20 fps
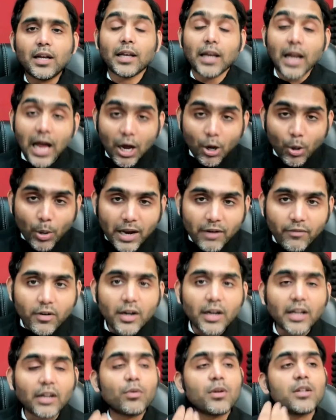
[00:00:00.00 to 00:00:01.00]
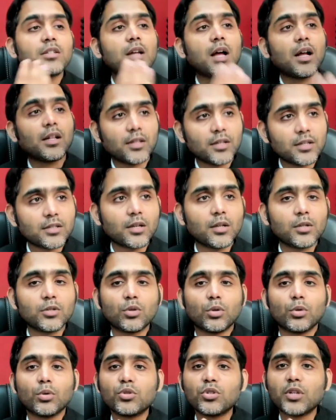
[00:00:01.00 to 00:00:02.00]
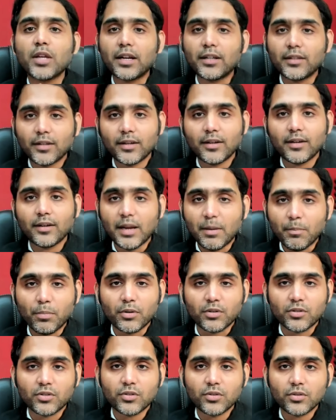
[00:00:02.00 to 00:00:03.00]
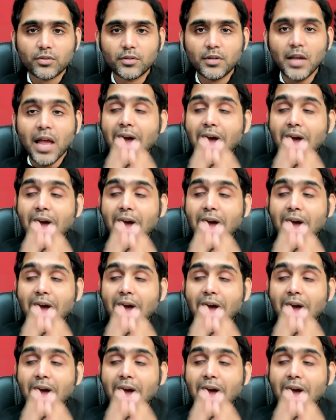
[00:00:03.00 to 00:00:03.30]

now I would request others also to share their inputs.